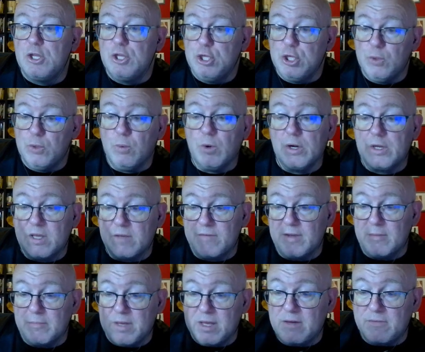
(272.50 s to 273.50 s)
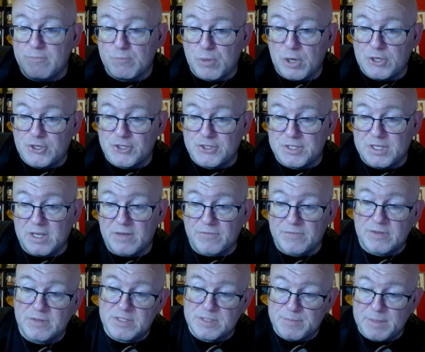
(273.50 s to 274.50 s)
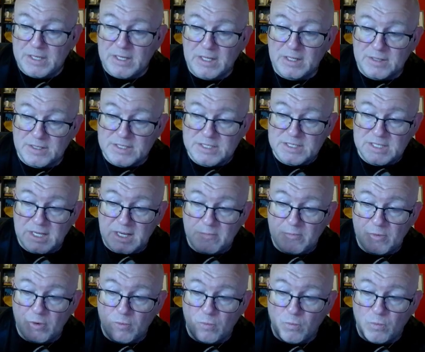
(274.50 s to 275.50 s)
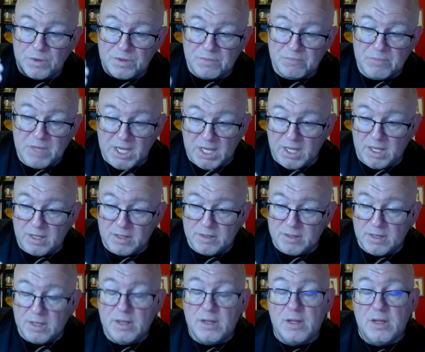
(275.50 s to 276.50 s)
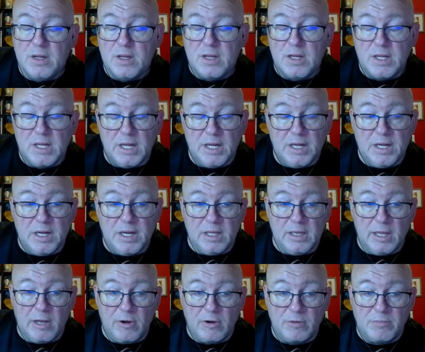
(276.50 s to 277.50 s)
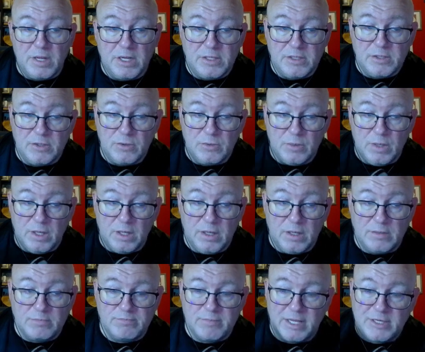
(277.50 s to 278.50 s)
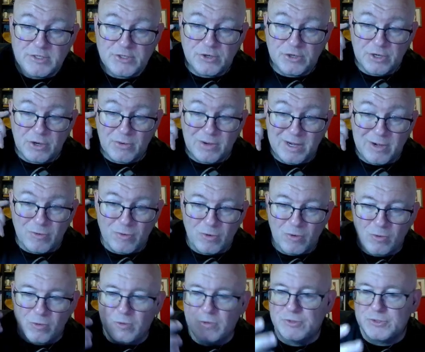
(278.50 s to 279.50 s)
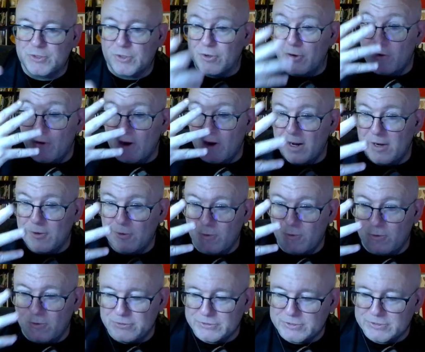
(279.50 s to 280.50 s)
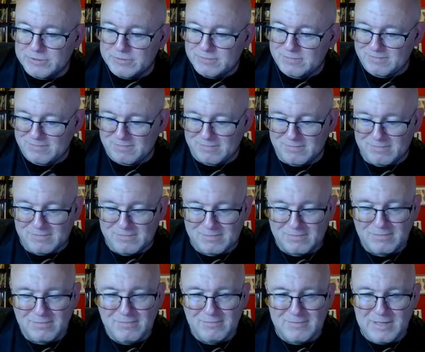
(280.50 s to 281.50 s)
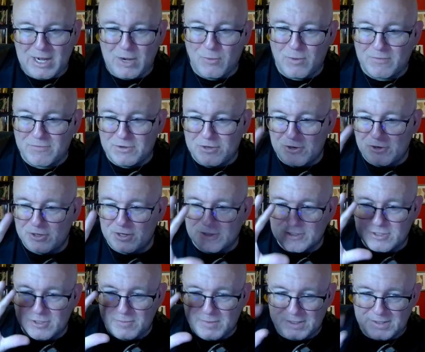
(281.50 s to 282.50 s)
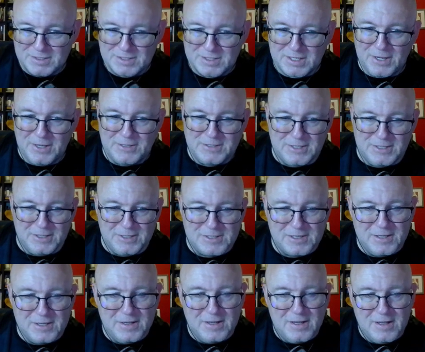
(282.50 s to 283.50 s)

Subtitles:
You are giving me a precious gift, spending this time with me, allowing me to enter your ear holes or your eye holes, however you're consuming this content.